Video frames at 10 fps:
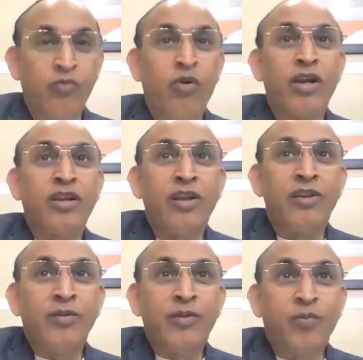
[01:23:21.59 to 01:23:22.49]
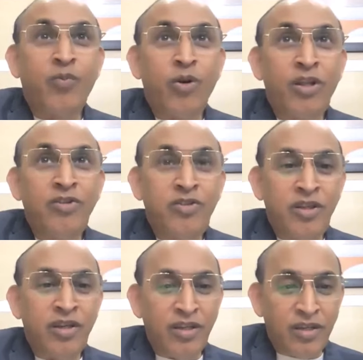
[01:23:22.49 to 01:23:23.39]
what kind of the
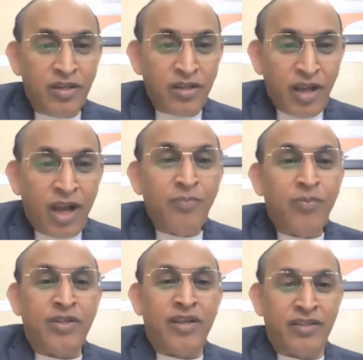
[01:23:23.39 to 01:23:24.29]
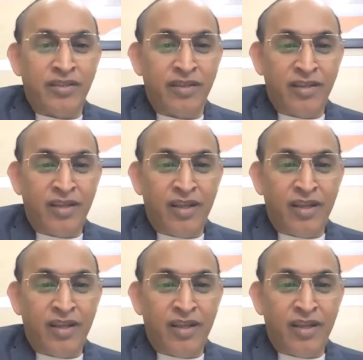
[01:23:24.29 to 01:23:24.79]
potential I possess.